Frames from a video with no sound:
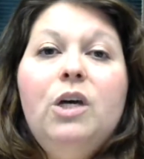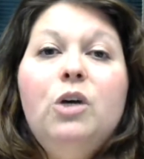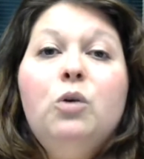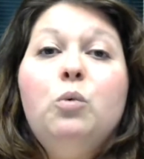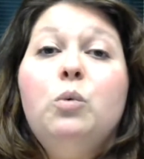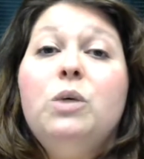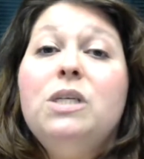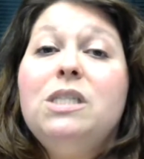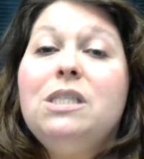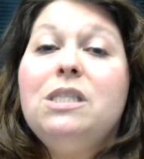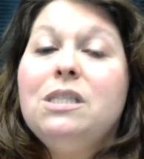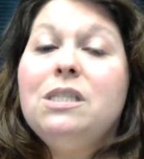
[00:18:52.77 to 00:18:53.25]

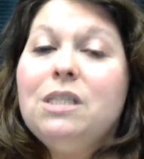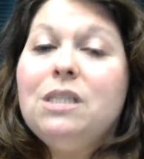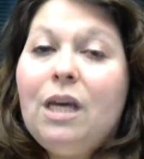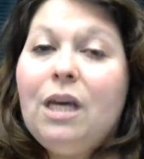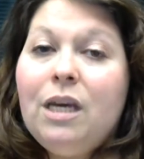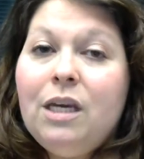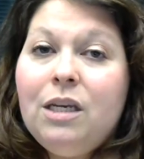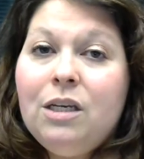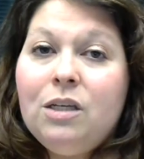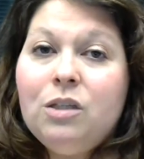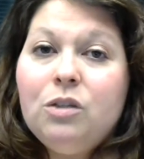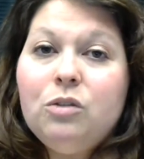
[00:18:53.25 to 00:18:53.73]
We
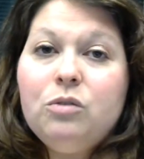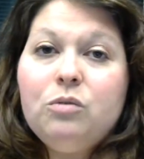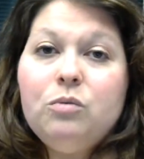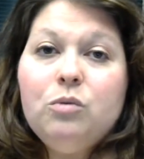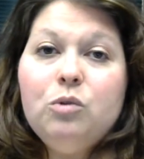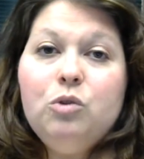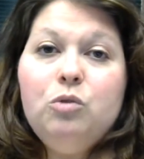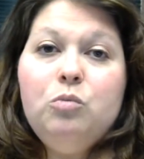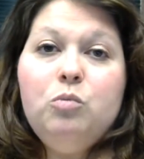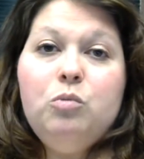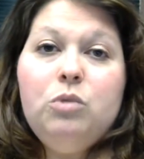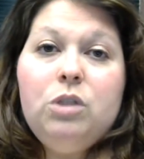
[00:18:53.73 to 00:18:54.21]
stay in the
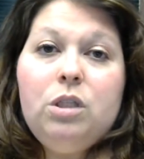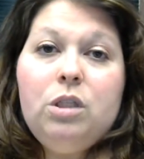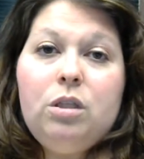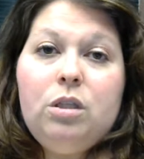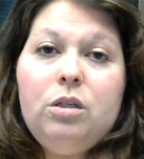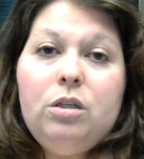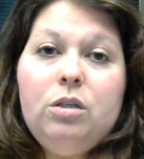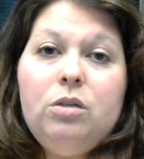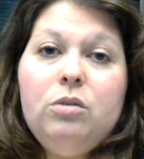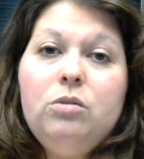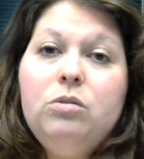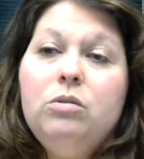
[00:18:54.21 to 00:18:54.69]
room with
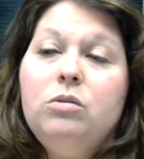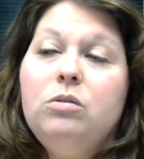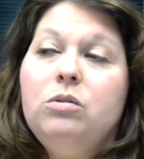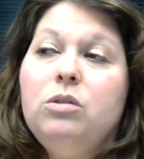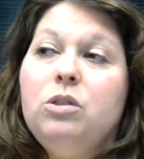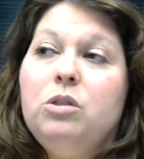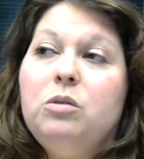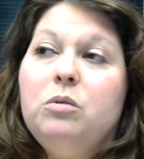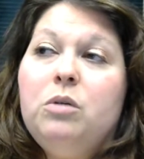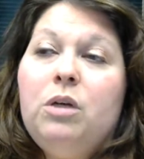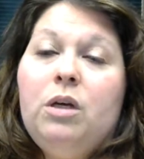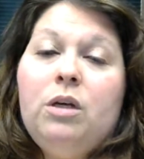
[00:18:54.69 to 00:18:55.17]
you
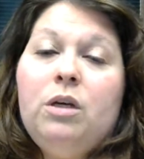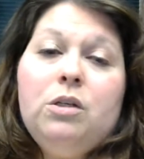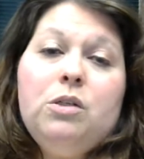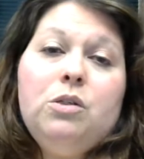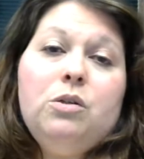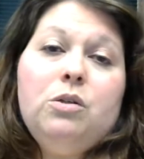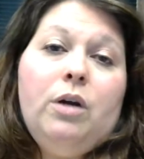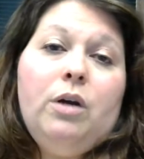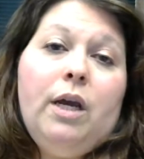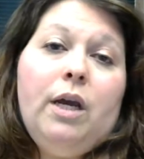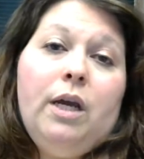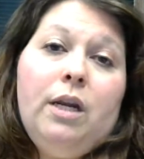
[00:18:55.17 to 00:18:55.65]
to
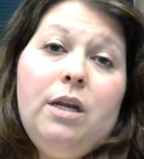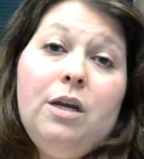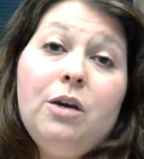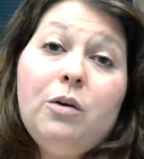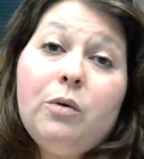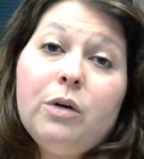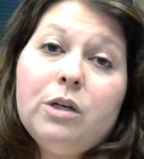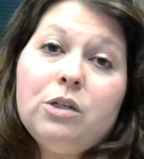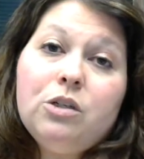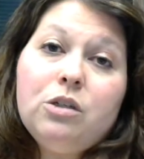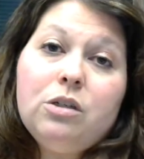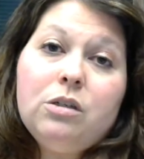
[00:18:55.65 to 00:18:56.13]
answer any
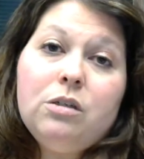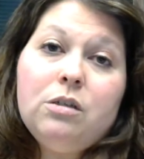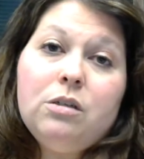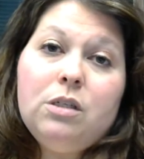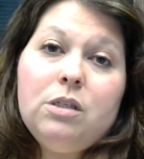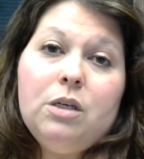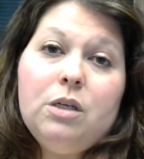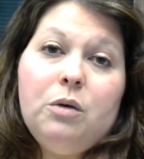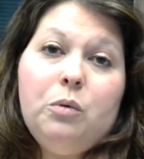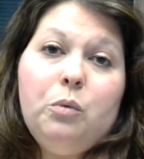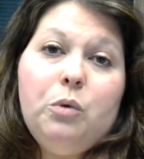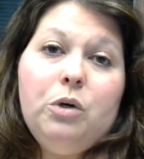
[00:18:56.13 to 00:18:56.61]
questions
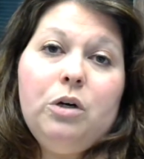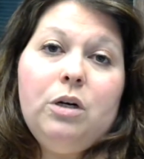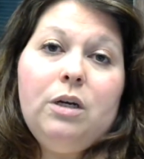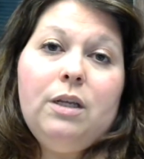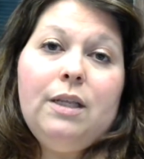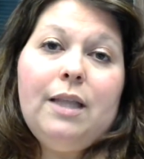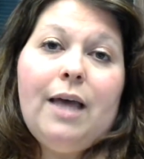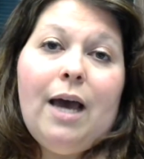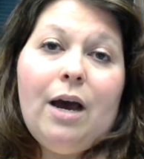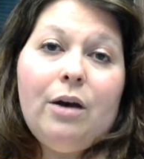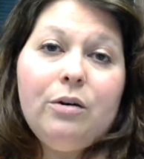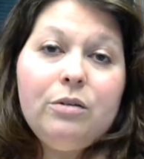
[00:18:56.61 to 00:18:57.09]
that we're
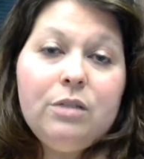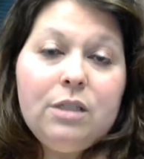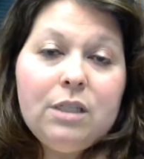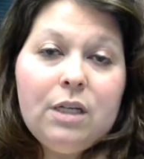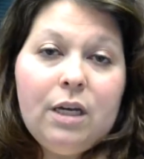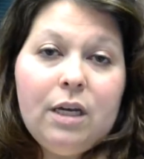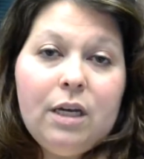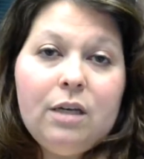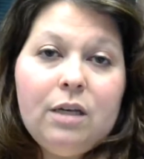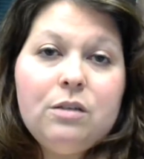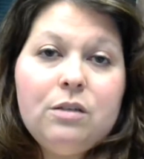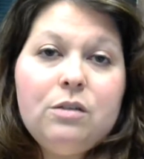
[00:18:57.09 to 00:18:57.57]
allowed to
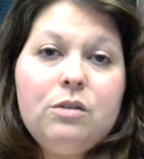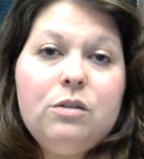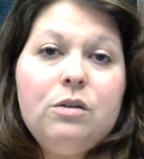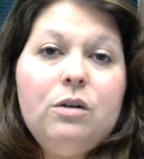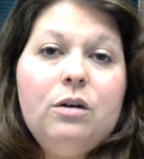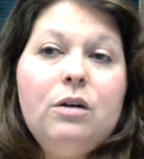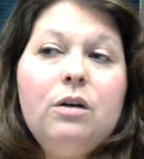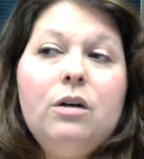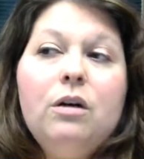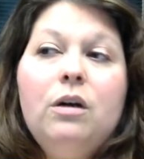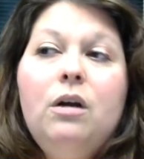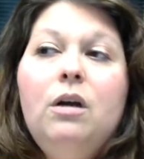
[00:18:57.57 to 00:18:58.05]

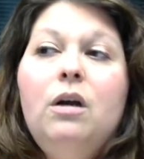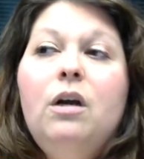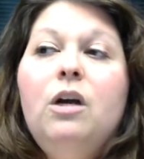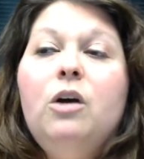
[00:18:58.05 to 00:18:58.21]
answer.